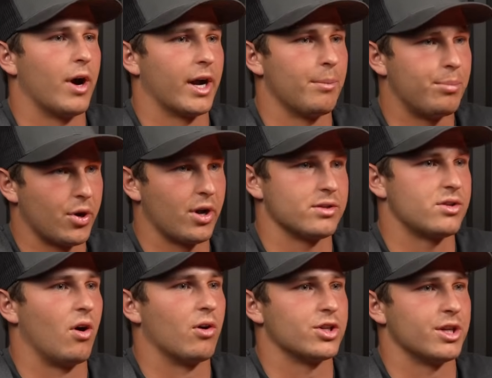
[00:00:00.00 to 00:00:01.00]
I got put on
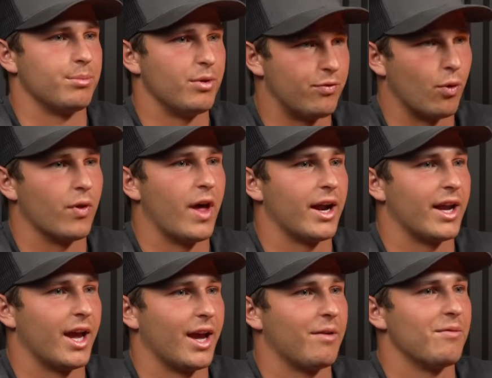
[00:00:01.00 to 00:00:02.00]
scholarship before that
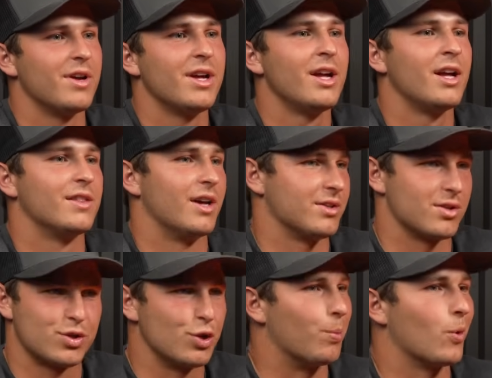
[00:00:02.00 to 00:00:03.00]
game. That was a
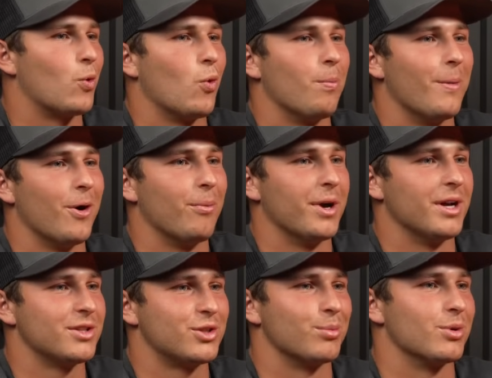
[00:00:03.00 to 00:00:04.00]
super cool
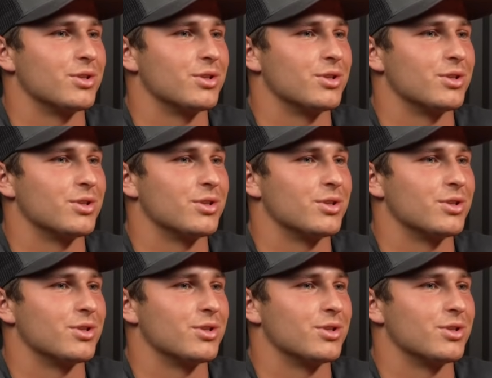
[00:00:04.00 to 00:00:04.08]
moment, super